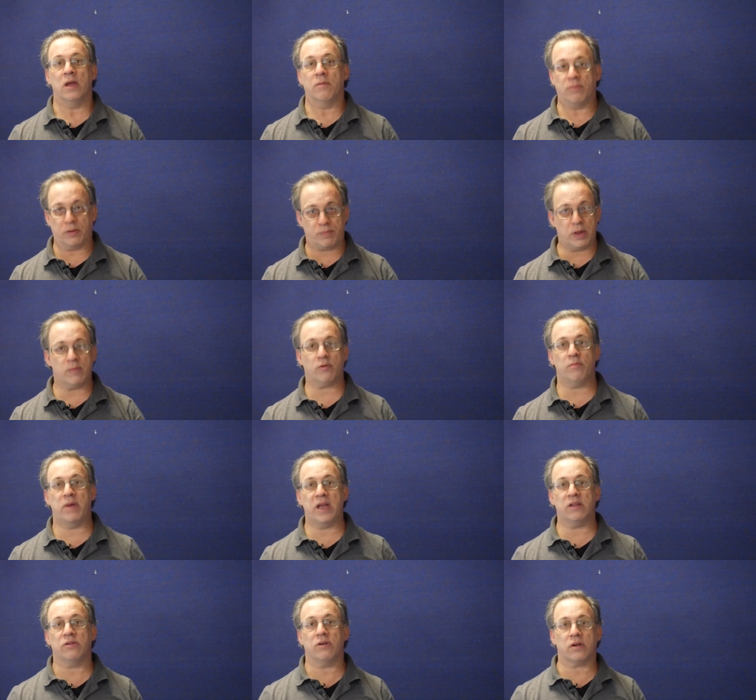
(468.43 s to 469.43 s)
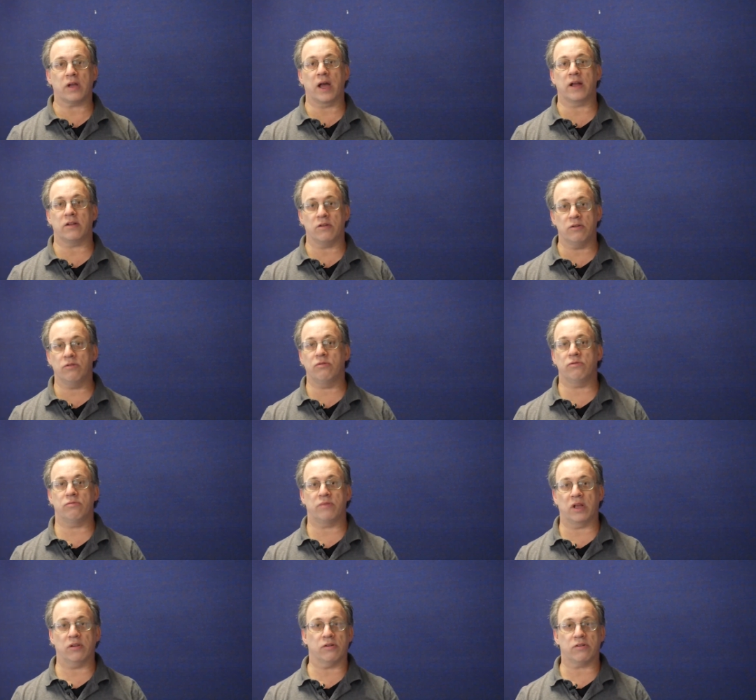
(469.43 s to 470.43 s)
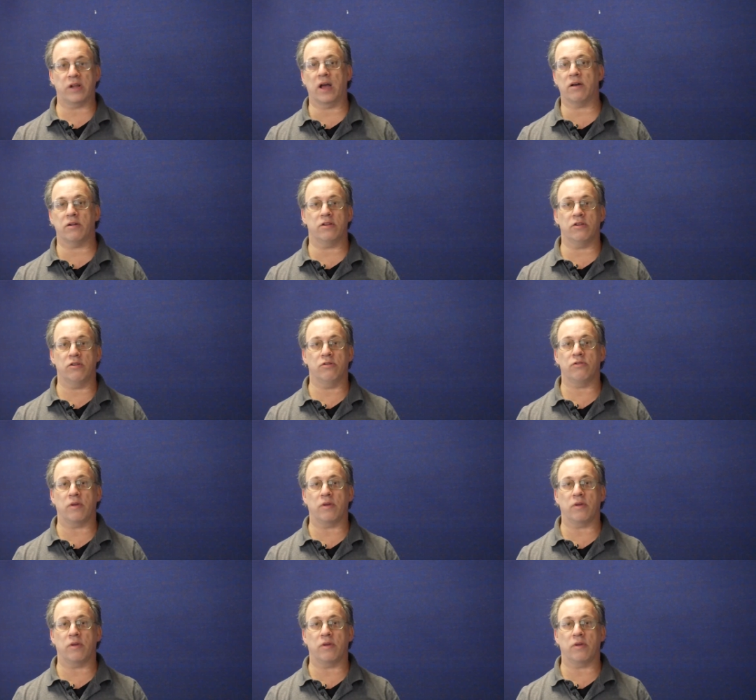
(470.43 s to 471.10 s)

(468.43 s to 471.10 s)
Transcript: But people may look at you, they look down on you,